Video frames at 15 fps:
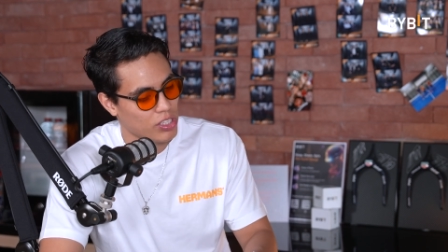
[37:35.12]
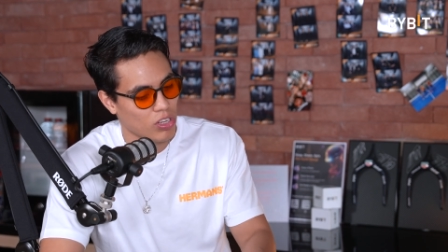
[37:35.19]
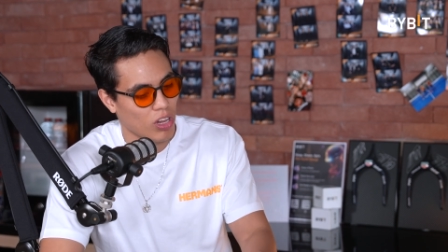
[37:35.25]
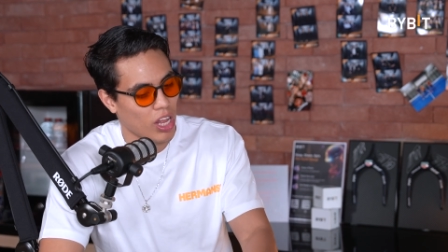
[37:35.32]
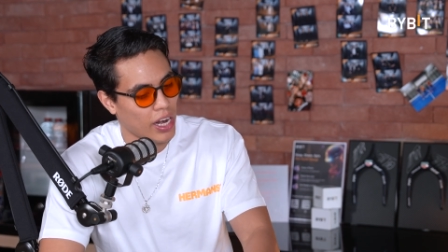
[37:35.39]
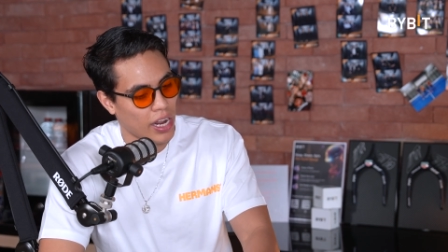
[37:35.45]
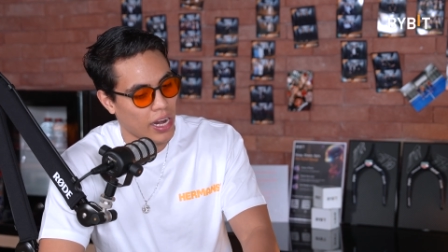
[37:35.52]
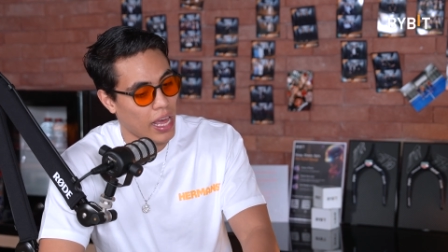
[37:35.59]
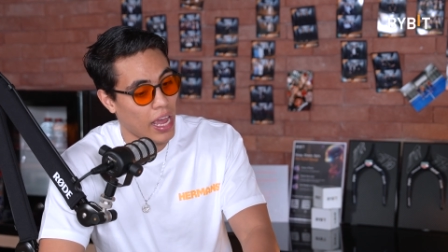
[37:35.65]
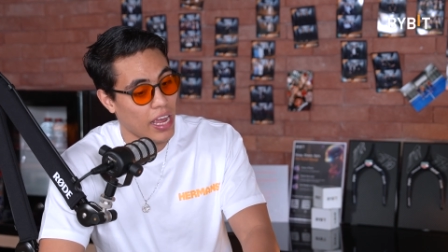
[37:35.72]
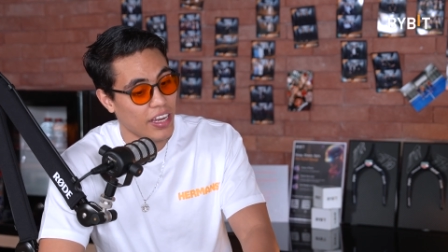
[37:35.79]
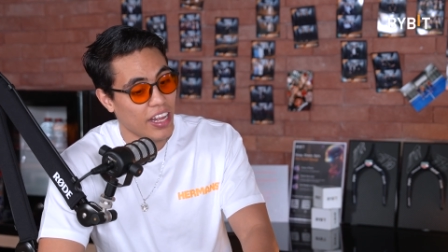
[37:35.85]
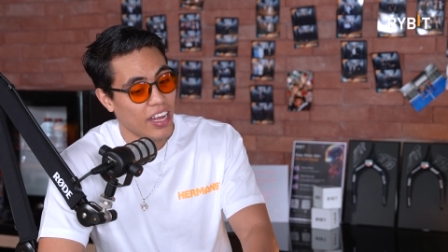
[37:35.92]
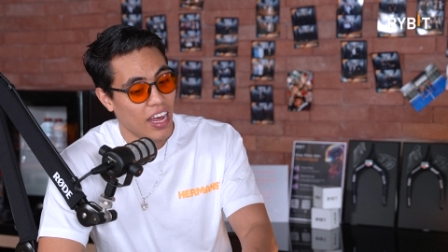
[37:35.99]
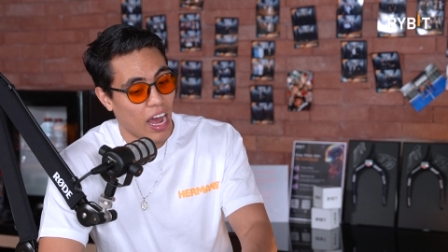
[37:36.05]
Solana at
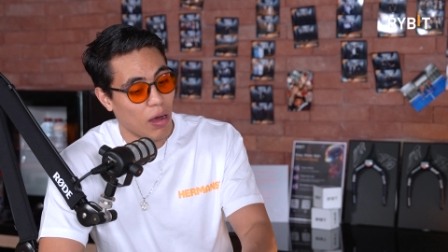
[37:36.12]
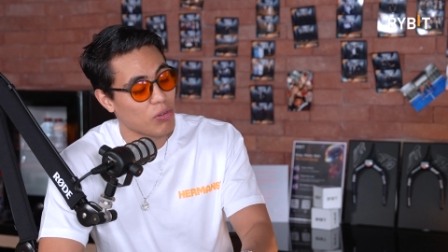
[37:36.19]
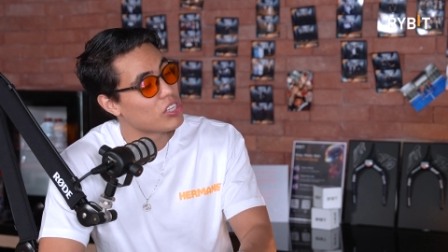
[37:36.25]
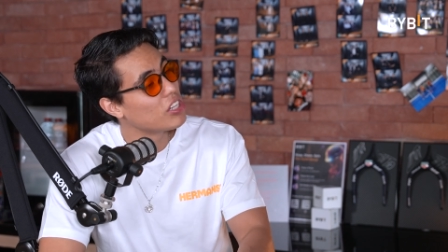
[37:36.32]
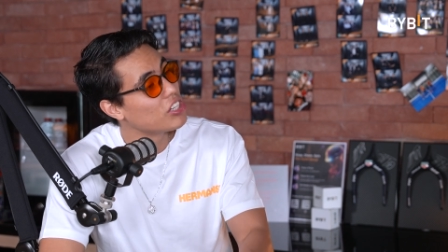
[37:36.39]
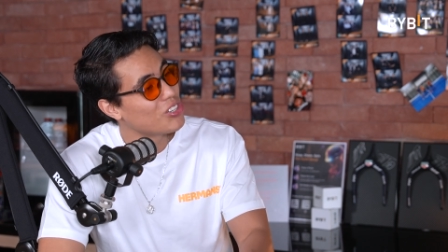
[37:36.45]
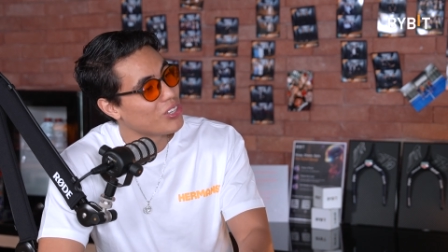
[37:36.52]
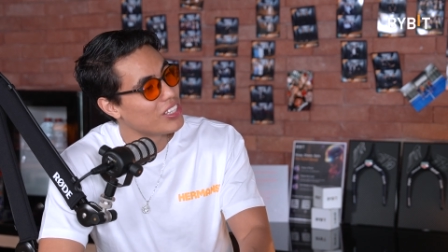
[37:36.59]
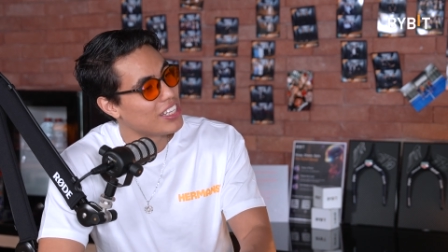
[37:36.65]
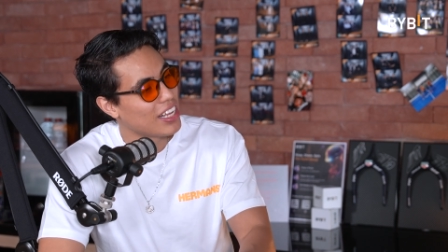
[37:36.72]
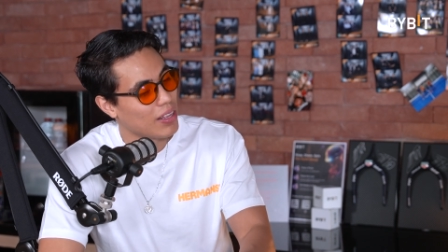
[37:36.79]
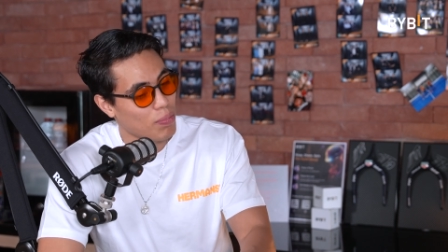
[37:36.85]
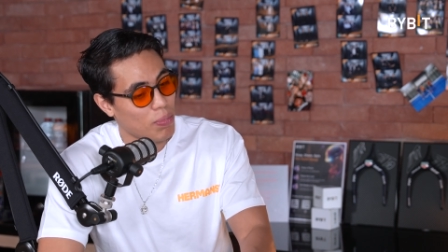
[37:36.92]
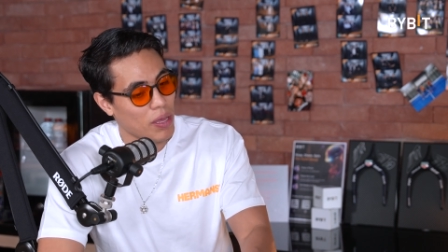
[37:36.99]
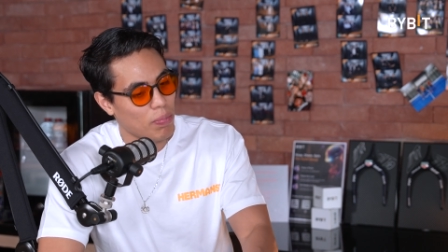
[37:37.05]
8. I was literally
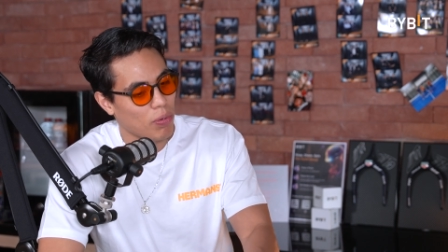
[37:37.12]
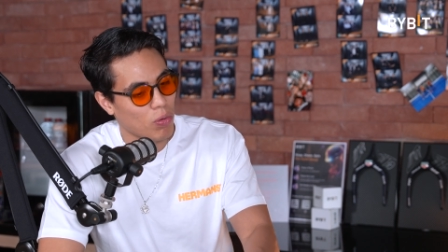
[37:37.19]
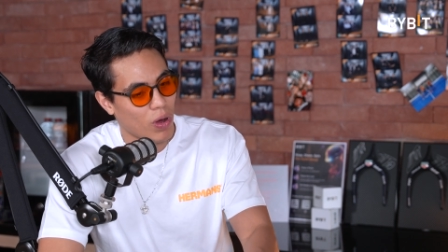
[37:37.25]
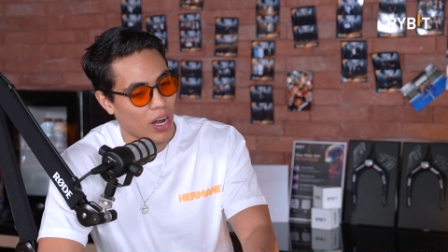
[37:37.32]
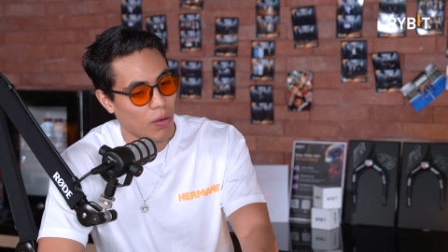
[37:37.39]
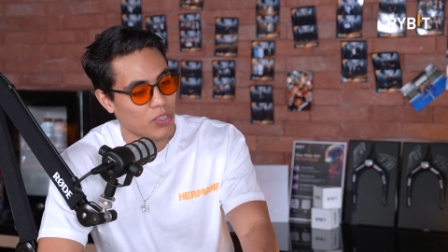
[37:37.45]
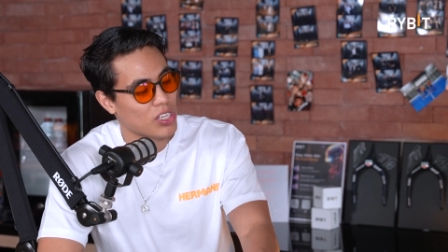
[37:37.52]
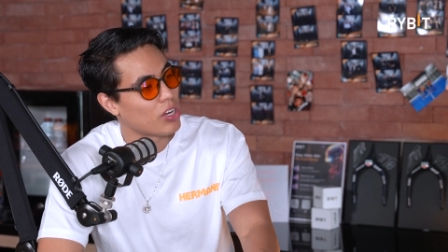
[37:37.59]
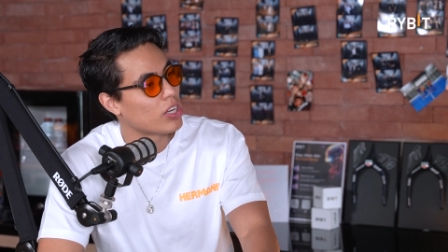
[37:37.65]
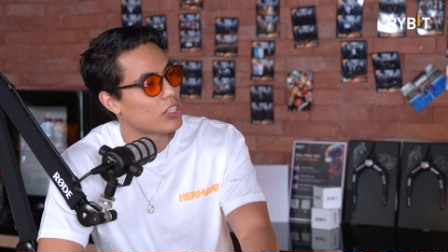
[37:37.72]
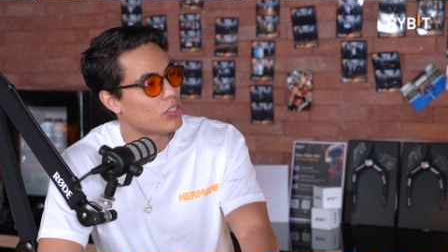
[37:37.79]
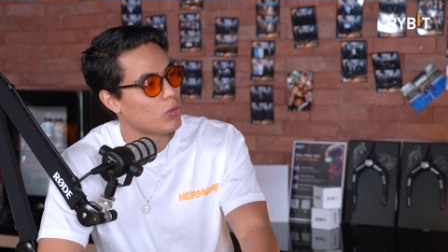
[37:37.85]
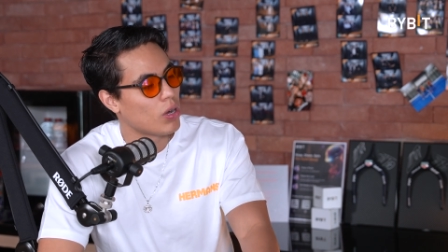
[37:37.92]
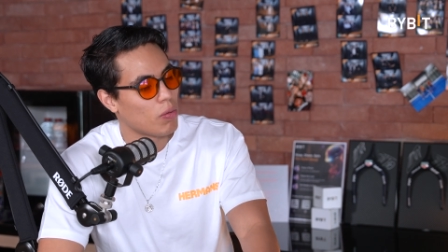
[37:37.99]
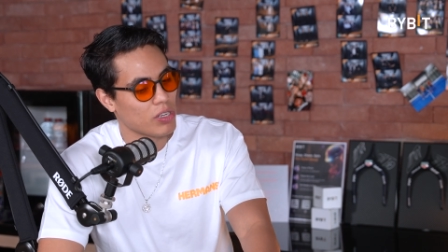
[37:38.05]
telling people what I was going to do.